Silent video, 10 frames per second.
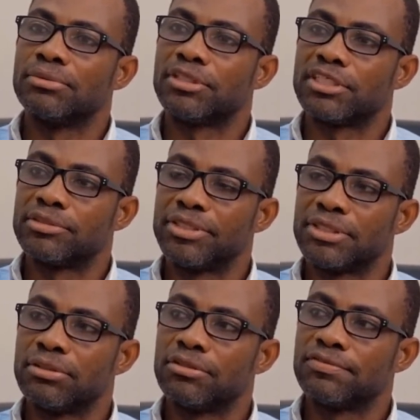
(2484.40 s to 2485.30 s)

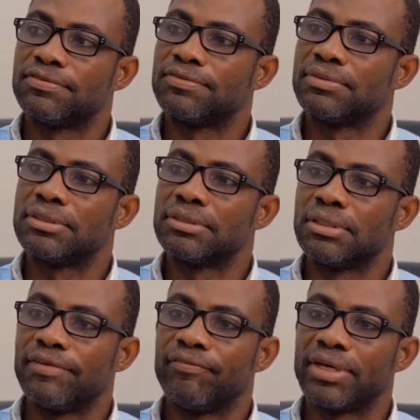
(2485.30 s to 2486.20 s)
transmission of
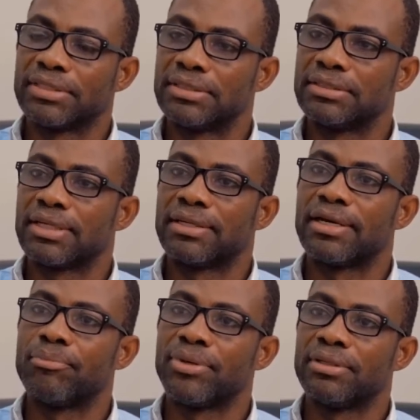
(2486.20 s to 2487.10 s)
infection can
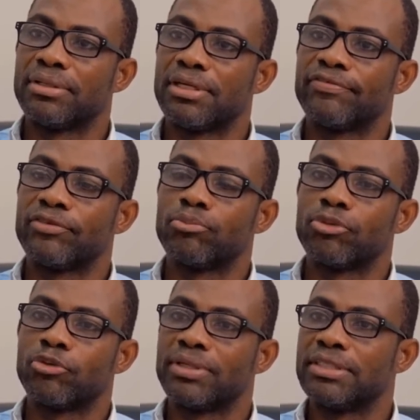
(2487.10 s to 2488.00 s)
happen if not
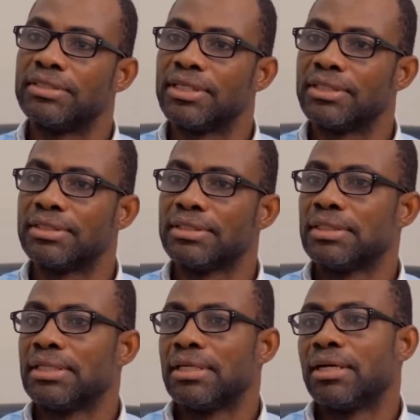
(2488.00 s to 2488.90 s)
properly done.
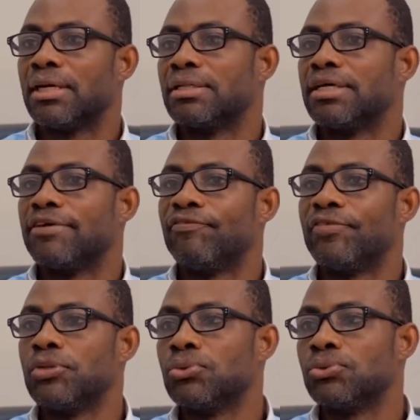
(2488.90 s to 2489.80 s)
There are a
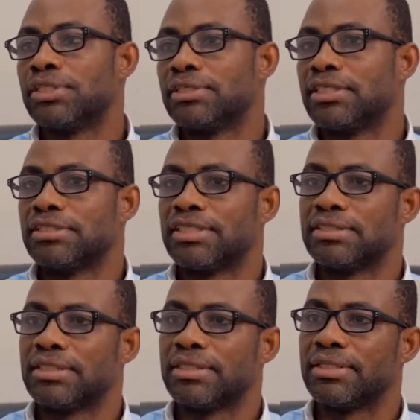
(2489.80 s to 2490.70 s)
few
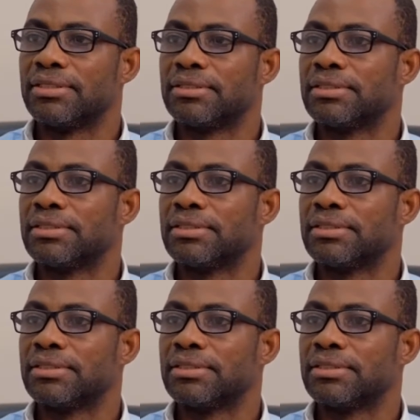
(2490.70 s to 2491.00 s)
suggestions here.